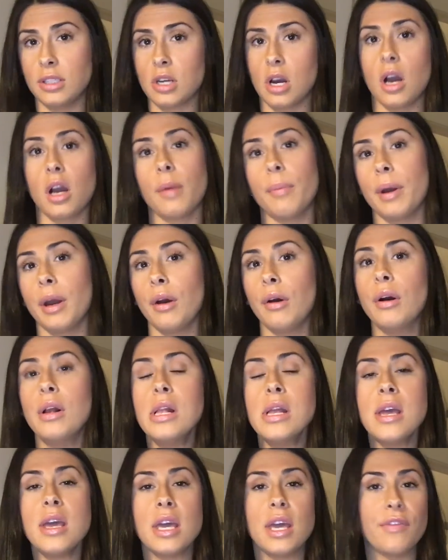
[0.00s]
talk about
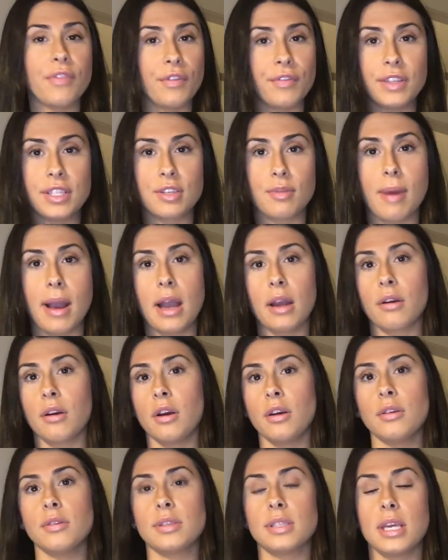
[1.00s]
if it fits your
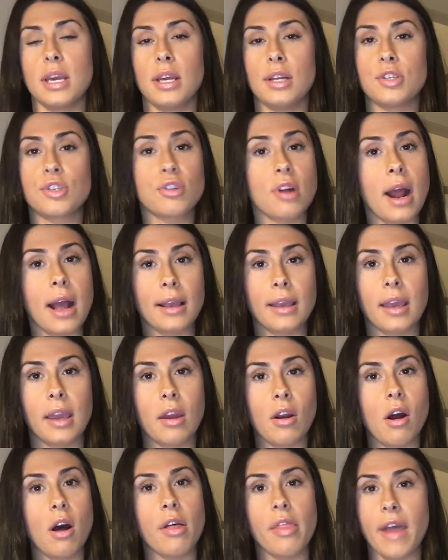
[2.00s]
macros and tracking
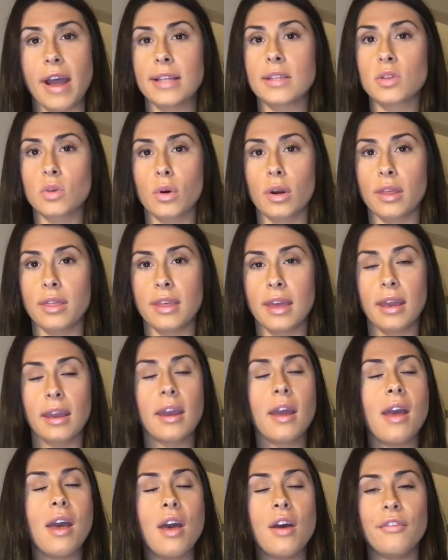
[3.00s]
and all that sort of
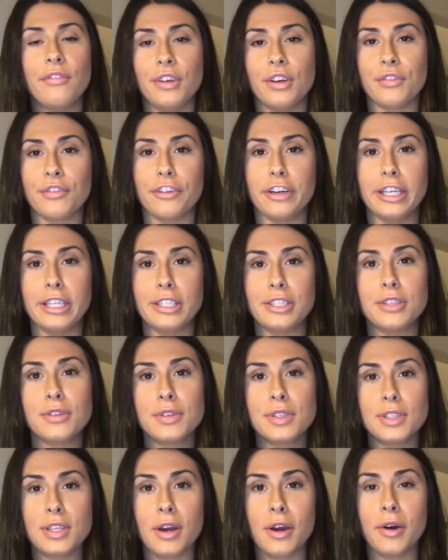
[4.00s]
thing, feel free to do
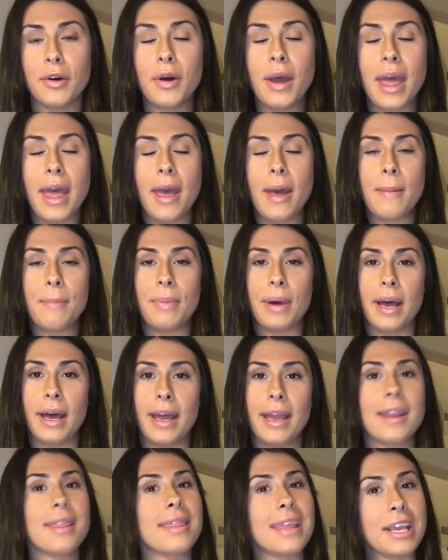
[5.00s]
so.
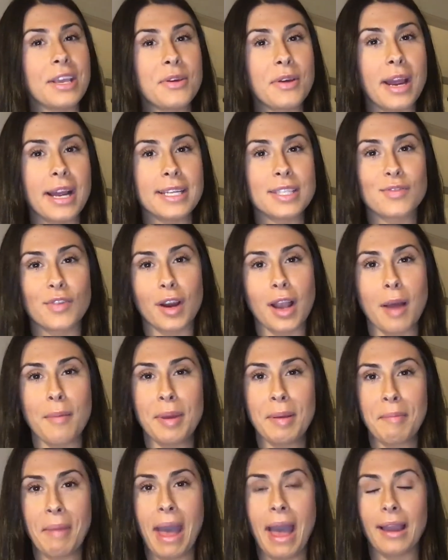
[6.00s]
But thank you guys for
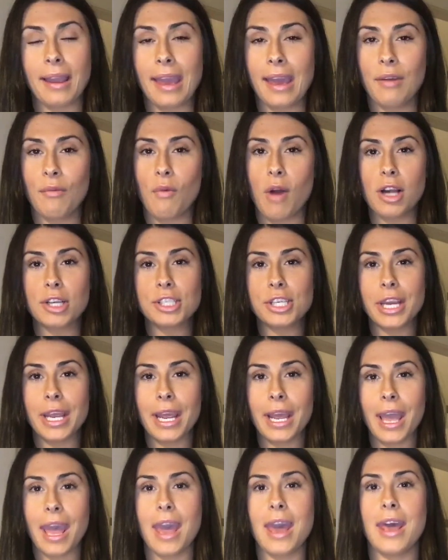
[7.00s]
coming back and
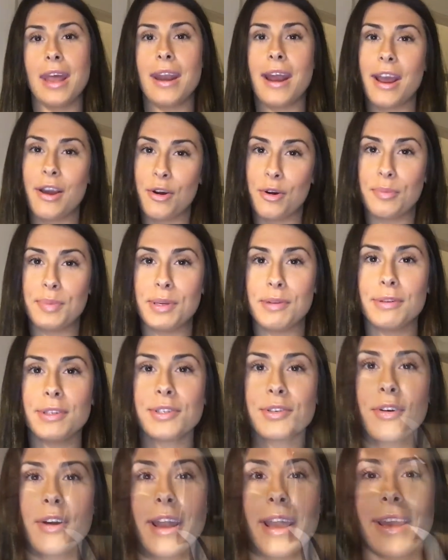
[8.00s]
watching, and I hope you
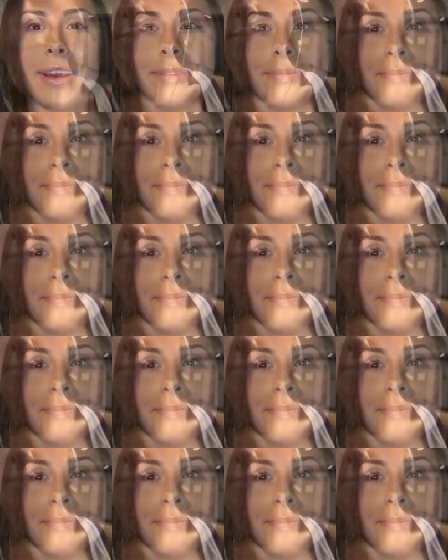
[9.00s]
enjoy.